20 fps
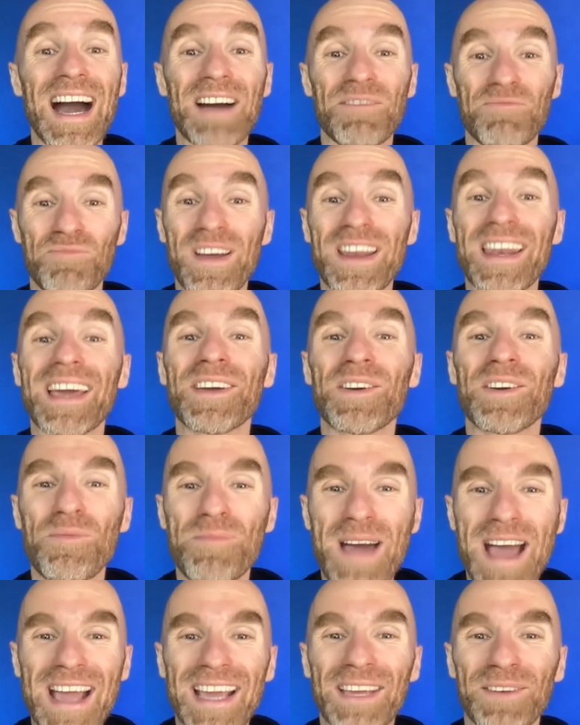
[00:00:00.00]
When I go
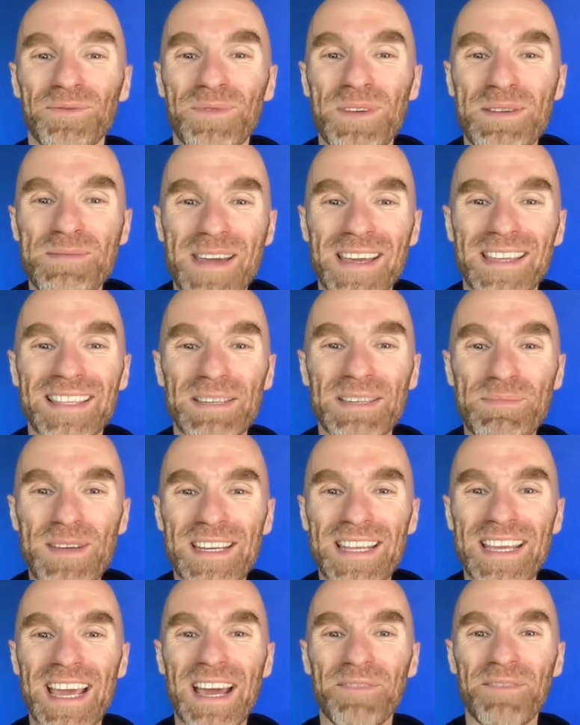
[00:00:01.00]
back and remake this
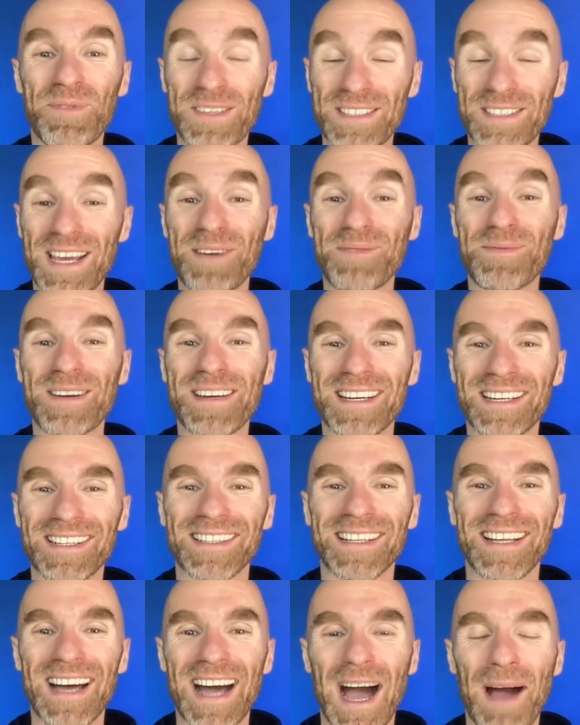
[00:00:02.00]
PDF, which I
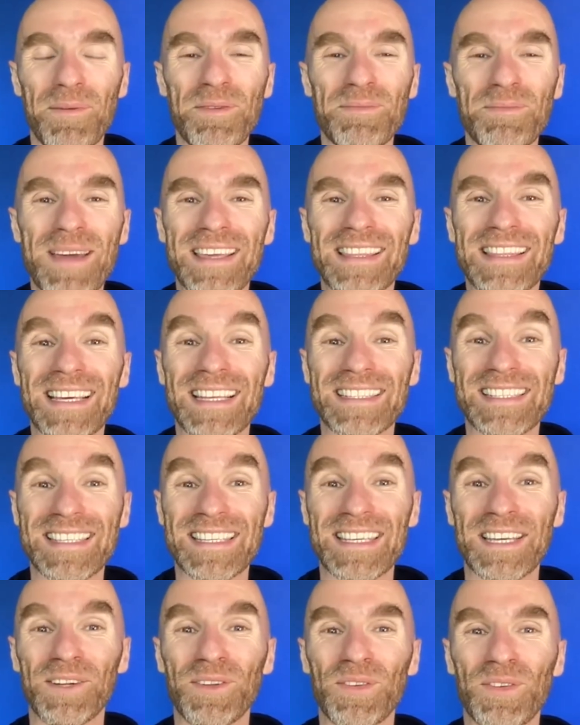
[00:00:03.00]
will, I'm going to make that
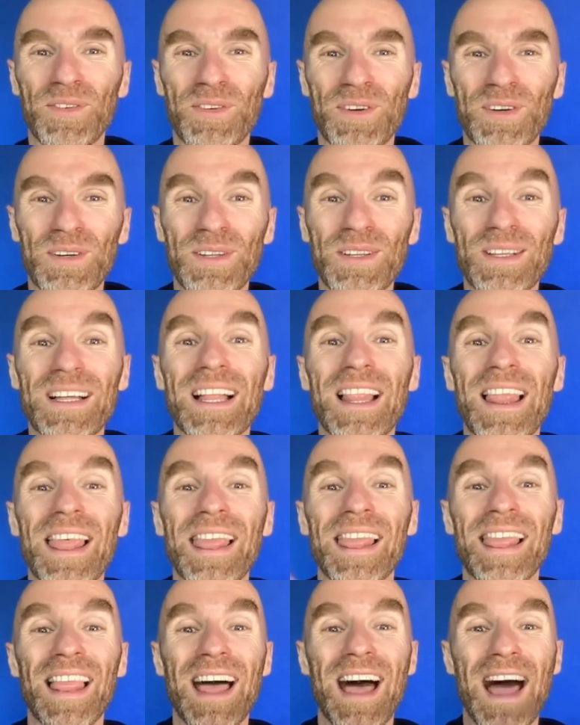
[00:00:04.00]
skill circle a
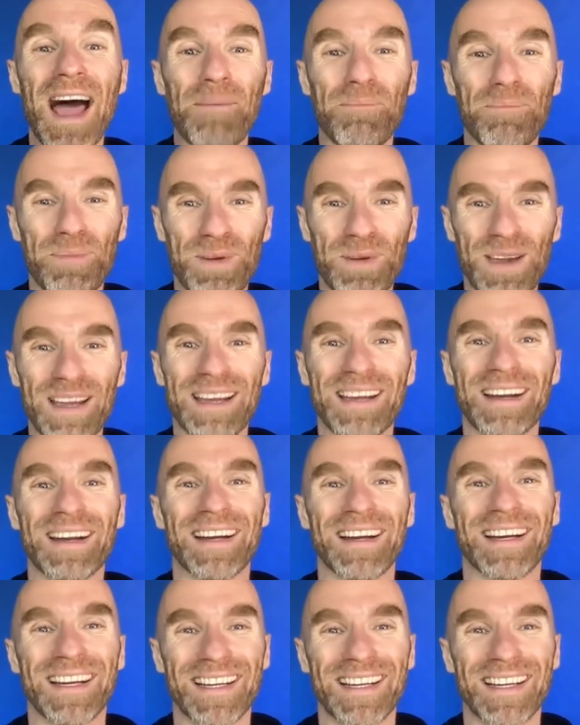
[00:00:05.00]
lot bigger.